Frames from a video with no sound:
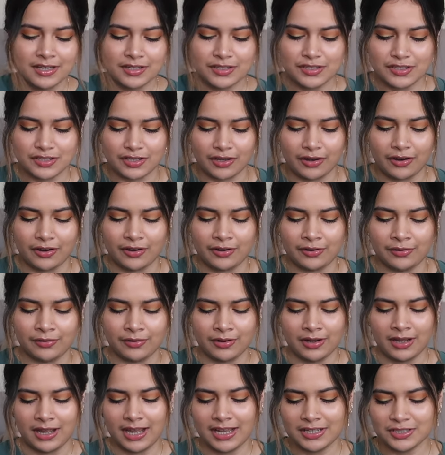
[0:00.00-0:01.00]
So
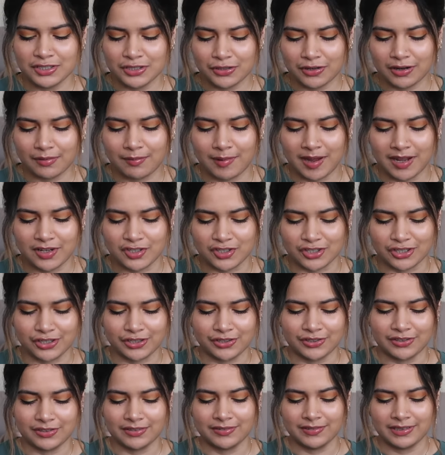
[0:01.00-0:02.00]
as you can
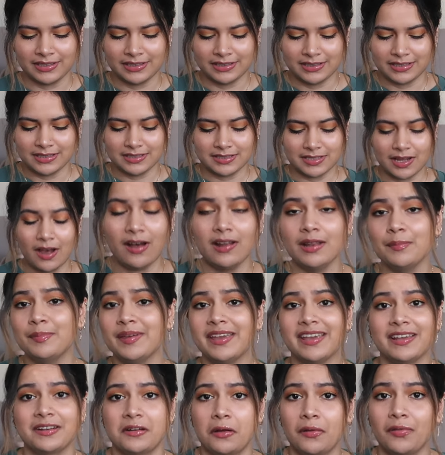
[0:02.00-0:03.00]
imagine, TALA
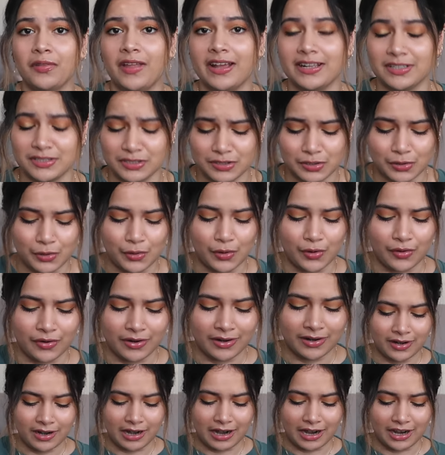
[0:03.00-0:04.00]
being an online store,
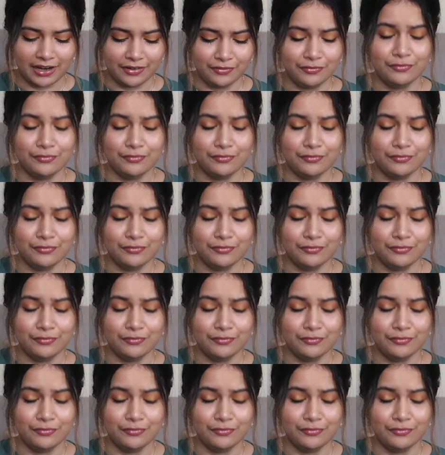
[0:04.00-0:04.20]
I